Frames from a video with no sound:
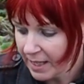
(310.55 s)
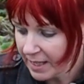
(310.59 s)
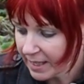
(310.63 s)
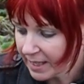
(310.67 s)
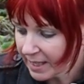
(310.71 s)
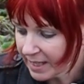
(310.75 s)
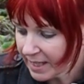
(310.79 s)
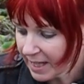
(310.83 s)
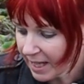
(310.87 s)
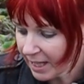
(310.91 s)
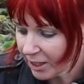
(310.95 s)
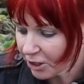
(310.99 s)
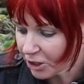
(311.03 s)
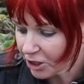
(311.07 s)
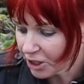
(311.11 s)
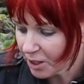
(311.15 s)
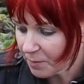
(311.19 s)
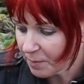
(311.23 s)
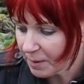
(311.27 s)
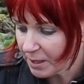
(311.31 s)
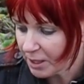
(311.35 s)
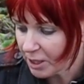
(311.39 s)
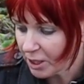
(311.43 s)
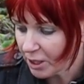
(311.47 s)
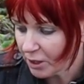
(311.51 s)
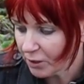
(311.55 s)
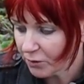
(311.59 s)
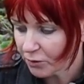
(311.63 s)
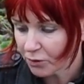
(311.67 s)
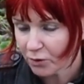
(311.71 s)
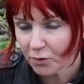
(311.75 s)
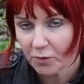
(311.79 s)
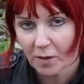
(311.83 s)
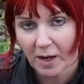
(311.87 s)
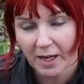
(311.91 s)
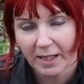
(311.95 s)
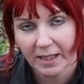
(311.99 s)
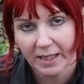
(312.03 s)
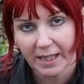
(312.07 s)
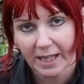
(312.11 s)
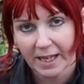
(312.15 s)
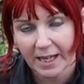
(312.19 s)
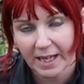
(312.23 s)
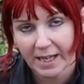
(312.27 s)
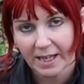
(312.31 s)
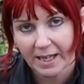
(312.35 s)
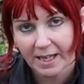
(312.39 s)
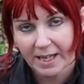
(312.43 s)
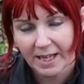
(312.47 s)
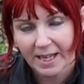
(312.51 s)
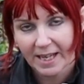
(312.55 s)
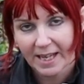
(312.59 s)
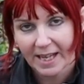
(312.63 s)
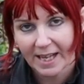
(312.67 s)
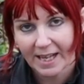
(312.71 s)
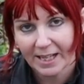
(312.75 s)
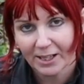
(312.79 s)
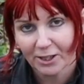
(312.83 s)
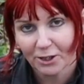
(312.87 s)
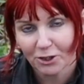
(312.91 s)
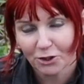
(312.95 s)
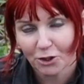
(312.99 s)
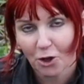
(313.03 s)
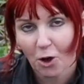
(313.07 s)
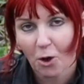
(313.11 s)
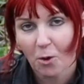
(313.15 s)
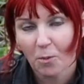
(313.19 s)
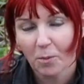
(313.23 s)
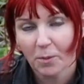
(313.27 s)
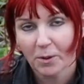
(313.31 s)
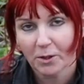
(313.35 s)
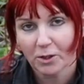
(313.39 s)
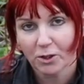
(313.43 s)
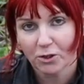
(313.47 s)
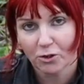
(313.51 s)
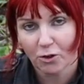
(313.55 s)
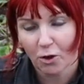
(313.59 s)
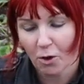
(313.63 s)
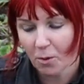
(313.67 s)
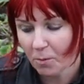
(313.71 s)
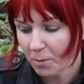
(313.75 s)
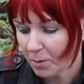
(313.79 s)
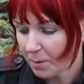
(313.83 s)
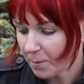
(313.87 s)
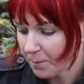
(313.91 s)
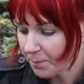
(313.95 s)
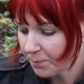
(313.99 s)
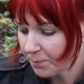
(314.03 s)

can actually be used directly in a chop and drop